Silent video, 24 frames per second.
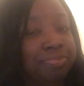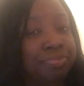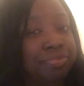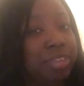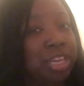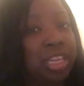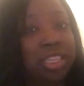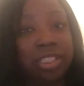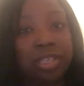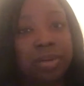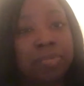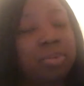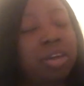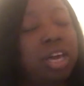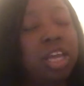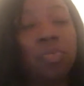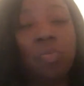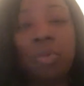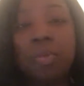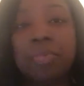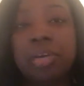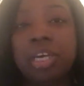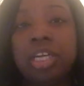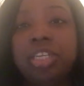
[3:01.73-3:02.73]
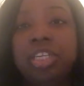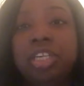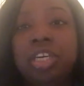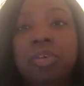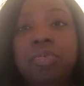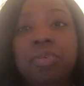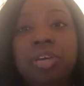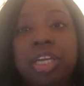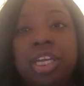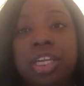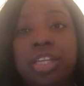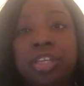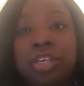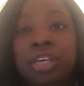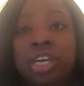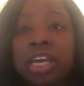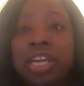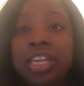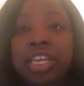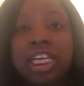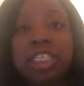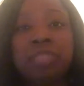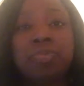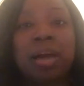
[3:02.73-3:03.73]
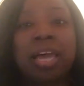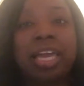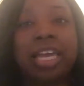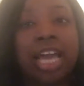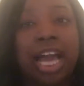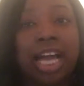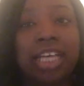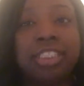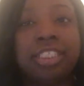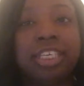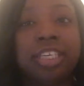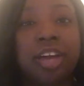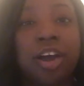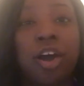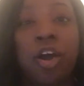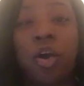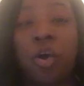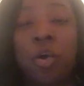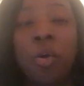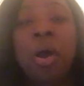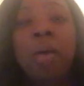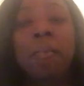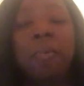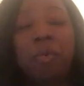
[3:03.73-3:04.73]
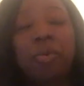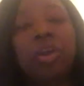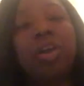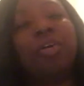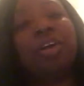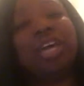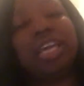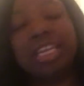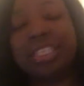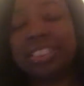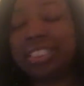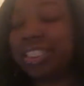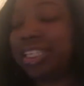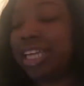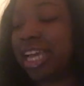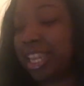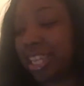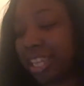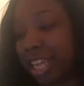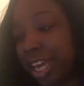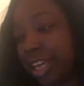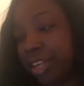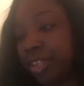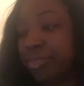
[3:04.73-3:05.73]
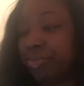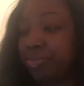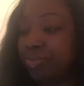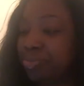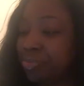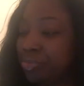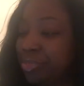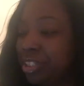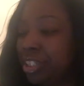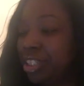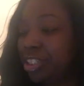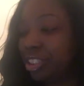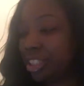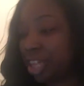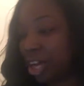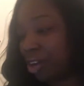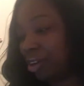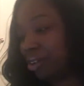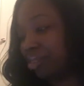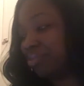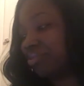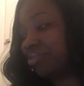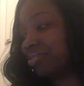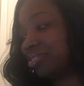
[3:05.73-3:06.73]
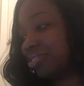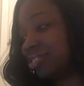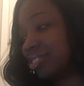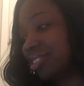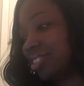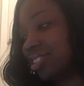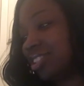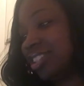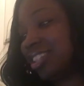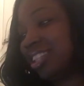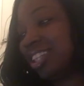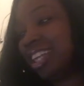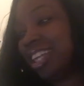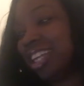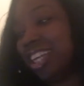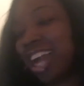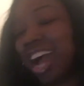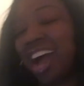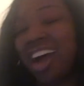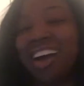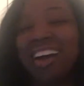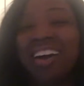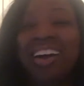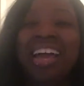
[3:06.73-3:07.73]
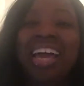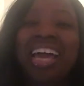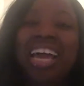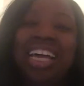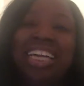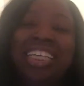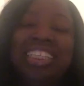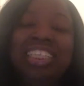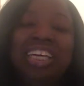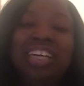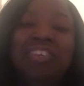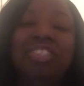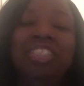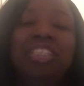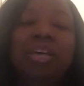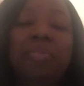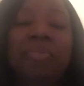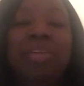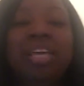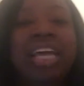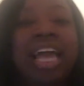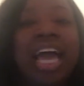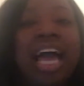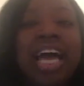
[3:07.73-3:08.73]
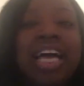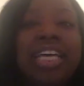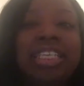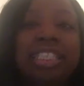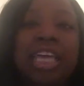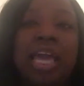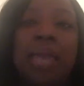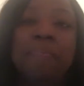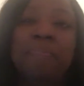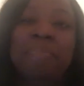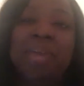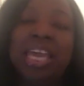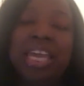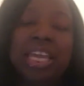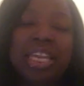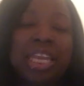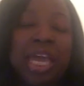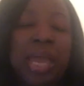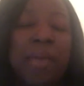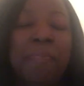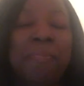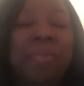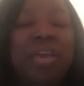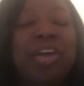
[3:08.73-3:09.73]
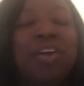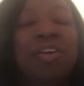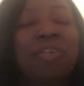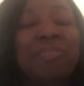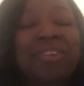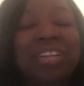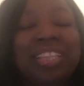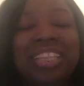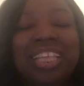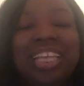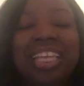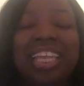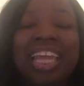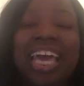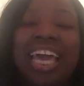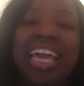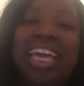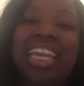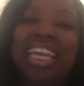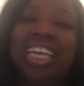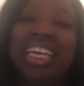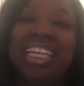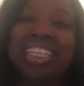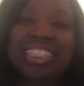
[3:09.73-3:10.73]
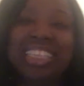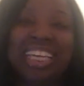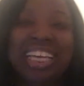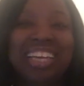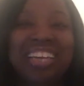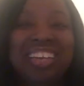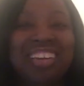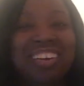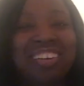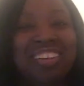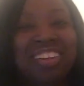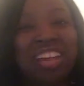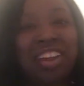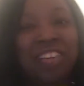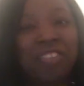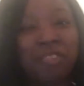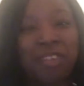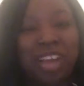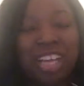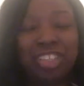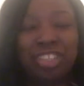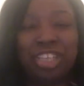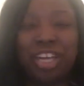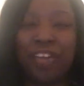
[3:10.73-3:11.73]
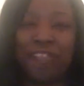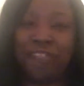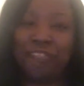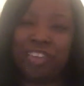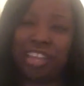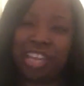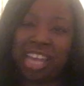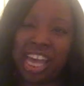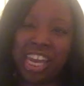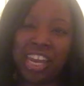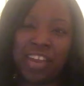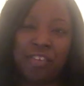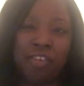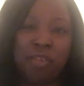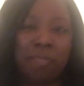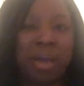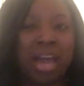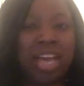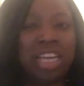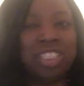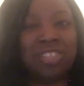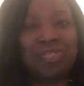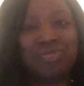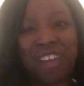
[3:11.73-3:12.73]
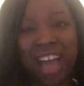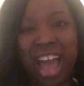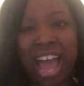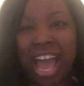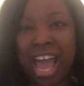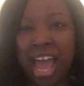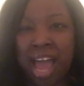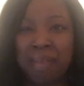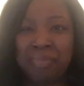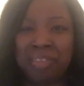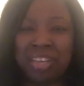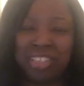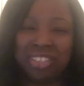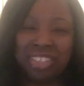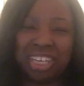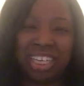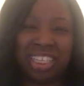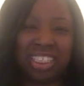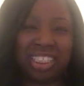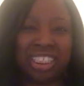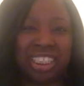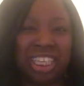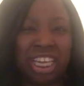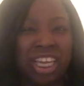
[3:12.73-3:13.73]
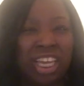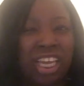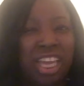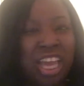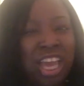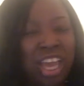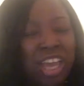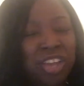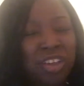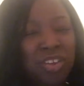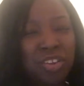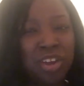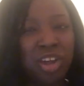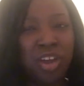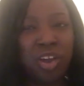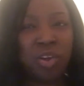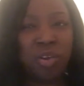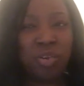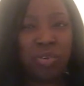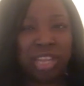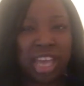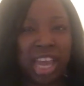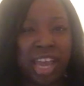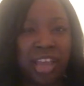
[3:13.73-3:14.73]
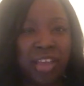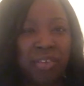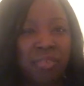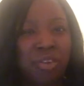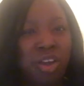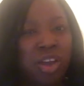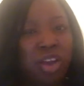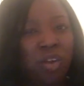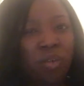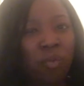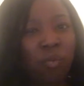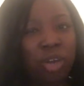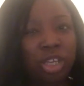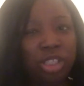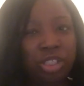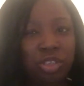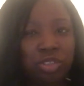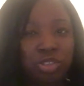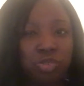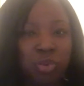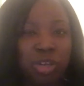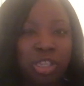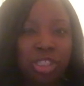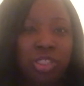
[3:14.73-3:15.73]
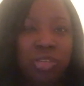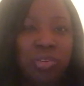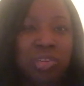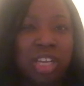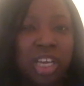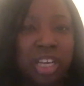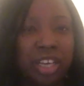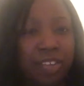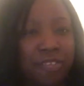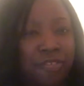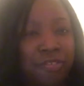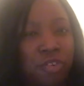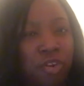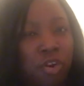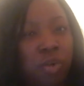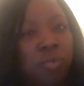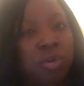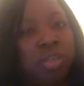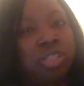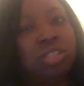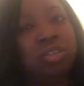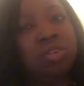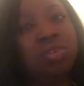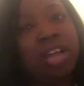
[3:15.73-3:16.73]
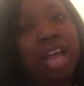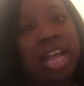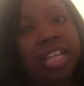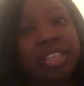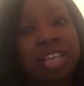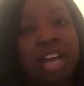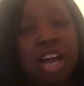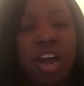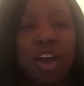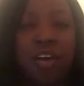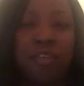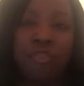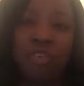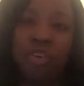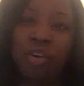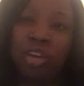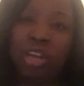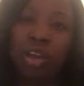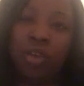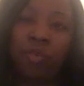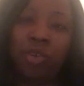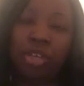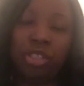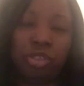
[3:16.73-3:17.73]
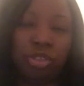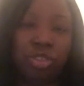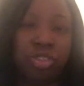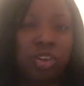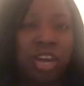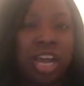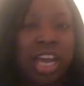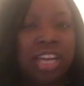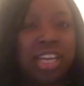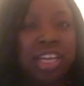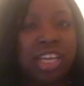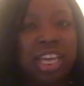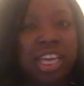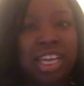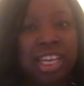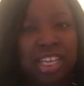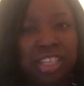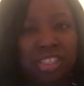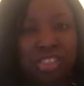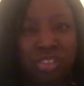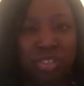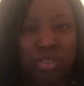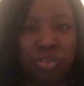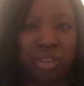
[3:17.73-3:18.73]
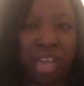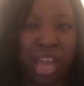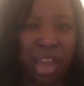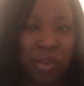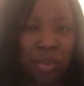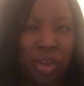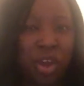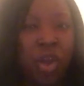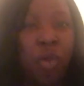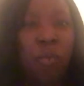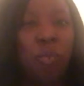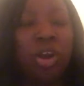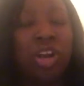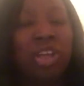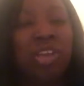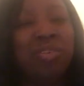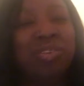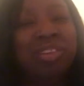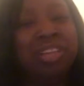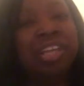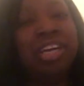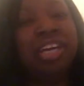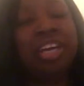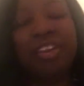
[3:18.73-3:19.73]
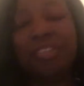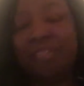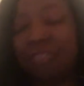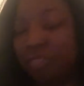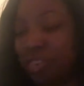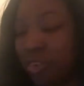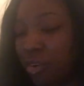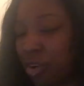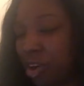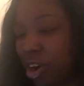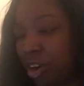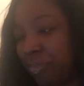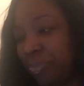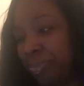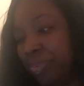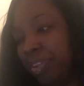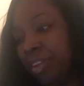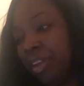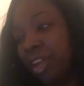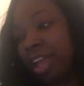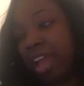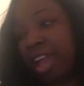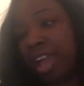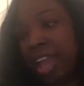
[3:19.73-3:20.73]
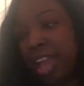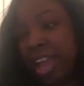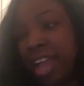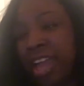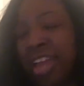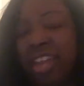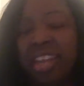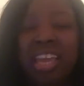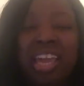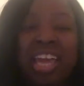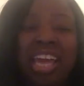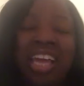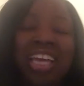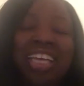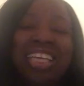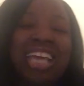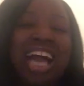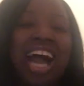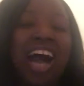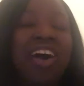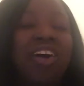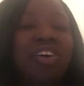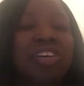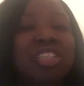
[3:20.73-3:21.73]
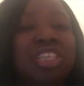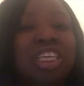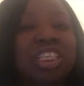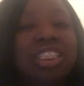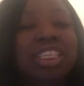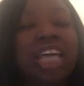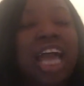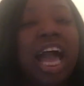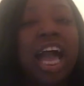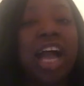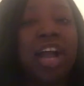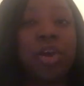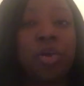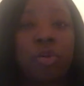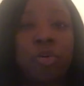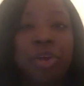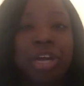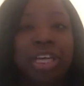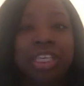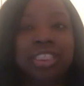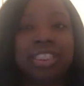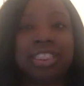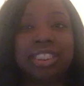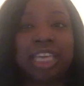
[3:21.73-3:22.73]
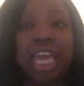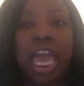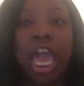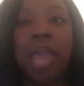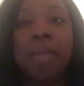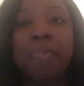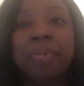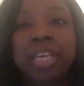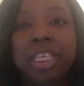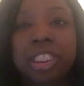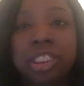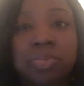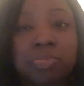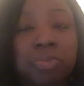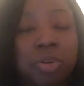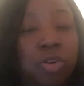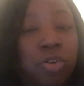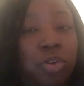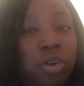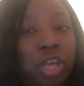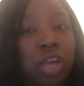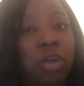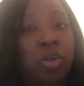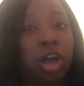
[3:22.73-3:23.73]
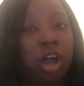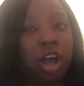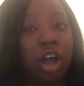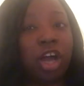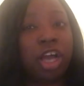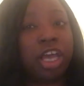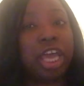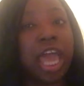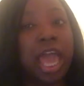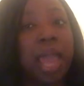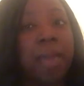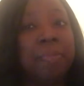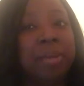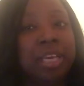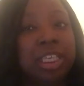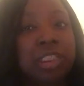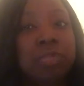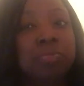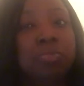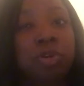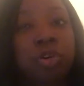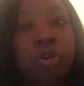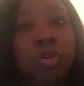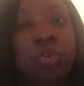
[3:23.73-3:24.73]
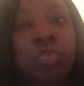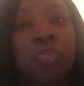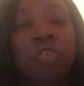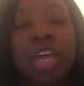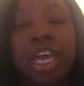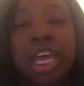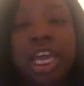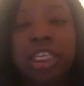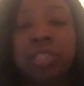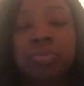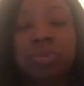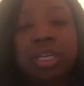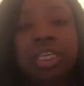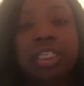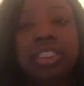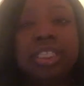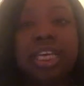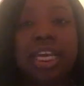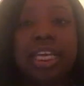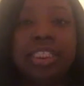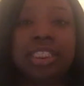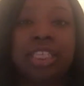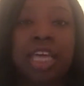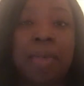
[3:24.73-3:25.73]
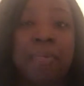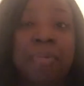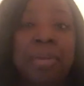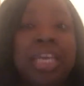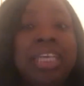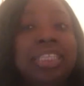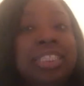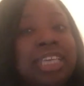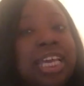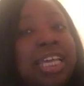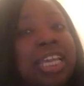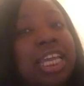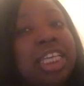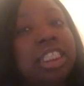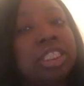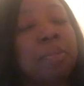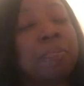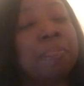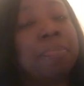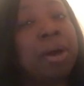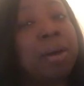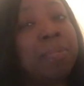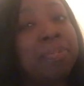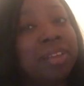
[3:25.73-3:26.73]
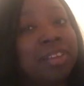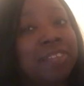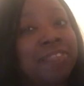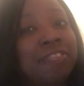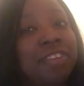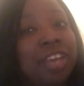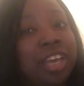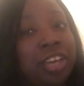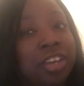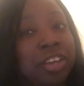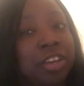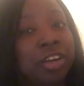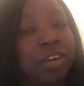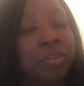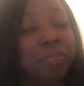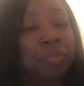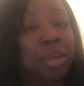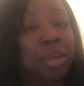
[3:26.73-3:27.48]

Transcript: and some of the other women couldn't deal with either. That's why he got sent home. But we gonna get into that later. So. Yeah, so some of the guys, they meet and they mingle with the ladies, and everybody's trying to fill out everybody's vibe. They trying to see, like what you looking for, what you got to offer, like what you trying to get into, like what are you looking for? And y'all, this guy Chris KB Smooth is what he said his name is. He said he's a public figure,